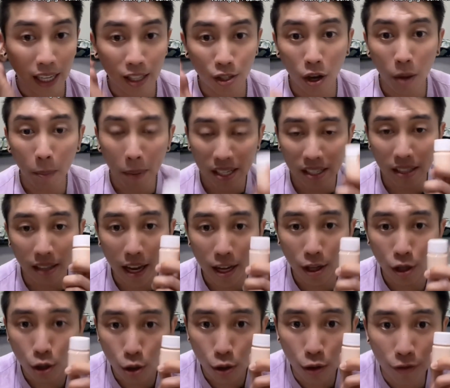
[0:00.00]
Guys, you all must
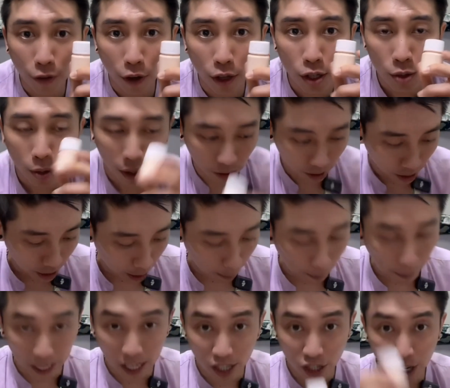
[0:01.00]
stay tuned for this one, okay?
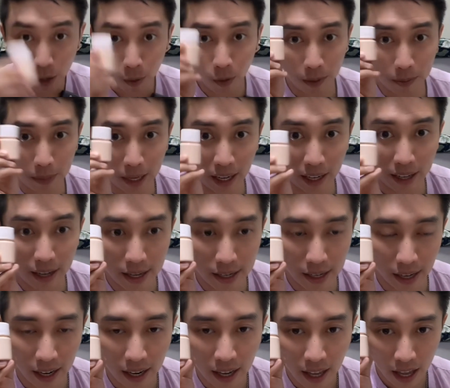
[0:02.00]
The packaging won't be like
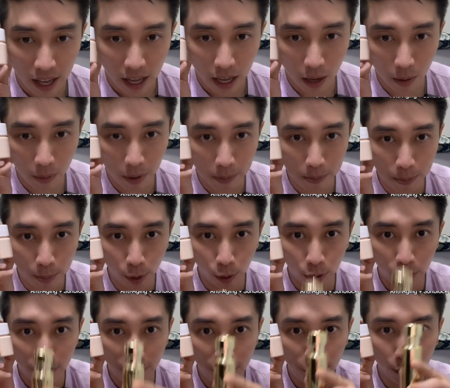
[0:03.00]
this. It'll be
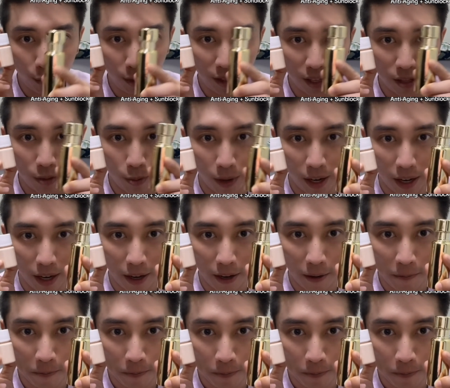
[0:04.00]
beautiful this way.